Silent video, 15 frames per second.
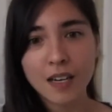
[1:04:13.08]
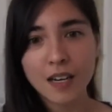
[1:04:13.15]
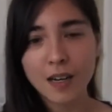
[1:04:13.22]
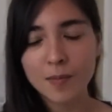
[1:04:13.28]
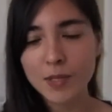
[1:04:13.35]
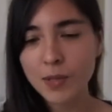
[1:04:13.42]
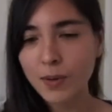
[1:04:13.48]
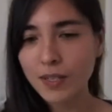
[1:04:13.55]

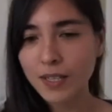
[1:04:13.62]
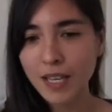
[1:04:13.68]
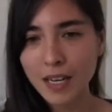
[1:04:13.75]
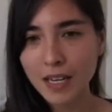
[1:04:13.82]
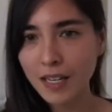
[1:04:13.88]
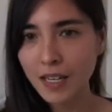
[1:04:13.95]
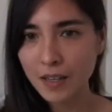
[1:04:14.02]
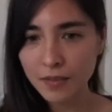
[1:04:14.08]
So again,
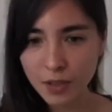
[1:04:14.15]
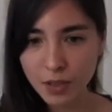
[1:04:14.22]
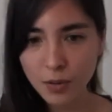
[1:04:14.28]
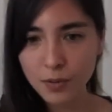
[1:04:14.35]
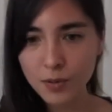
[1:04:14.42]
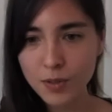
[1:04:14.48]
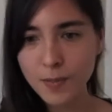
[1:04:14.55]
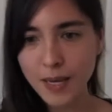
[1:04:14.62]
it kind of
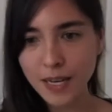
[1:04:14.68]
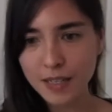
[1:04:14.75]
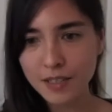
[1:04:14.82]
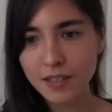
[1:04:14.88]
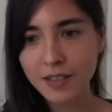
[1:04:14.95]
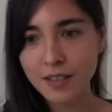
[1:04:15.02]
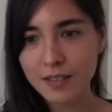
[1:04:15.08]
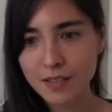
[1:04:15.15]
goes back to
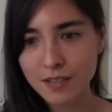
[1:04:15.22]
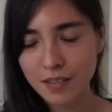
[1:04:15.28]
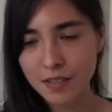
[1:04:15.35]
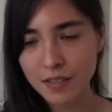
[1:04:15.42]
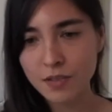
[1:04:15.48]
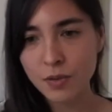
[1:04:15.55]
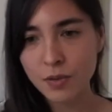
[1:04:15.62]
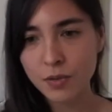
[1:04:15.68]
this
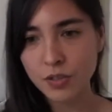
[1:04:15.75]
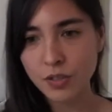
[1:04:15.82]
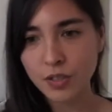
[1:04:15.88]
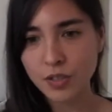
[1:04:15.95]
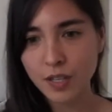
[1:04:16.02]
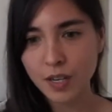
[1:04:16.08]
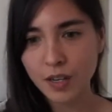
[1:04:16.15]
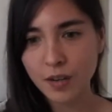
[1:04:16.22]
notion
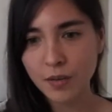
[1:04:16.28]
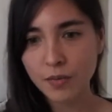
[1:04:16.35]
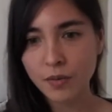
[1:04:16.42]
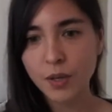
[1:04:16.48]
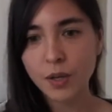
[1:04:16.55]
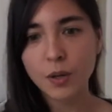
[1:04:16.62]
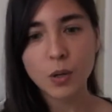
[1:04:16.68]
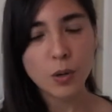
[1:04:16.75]
of
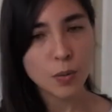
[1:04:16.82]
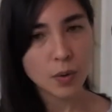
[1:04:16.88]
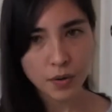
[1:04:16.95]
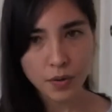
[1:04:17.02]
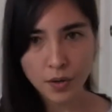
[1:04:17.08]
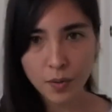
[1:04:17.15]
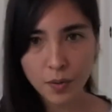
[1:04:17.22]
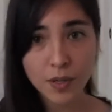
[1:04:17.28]
who are your
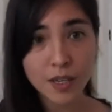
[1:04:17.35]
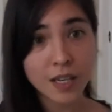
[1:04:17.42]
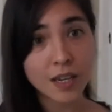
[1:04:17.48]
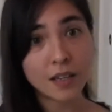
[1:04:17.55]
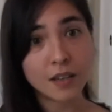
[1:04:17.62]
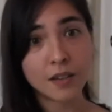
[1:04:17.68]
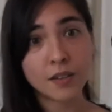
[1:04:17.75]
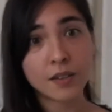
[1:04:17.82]

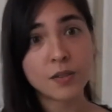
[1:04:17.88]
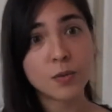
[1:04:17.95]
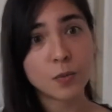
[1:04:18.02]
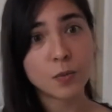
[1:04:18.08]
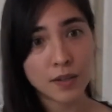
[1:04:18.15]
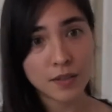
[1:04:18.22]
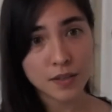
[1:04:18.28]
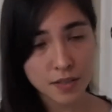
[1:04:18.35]
communicators?
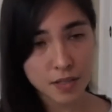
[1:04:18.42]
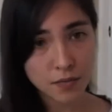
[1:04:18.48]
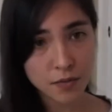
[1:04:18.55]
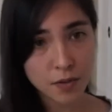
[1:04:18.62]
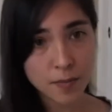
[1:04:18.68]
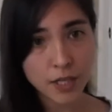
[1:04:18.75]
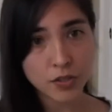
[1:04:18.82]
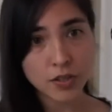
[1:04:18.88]
Where's this
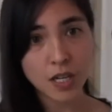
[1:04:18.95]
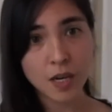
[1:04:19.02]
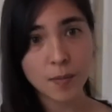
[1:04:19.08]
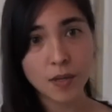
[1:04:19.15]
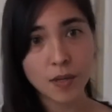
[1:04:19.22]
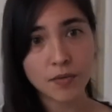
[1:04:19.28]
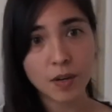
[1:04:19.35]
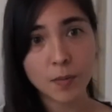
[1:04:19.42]
information
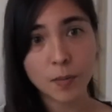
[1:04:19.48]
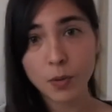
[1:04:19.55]
coming from?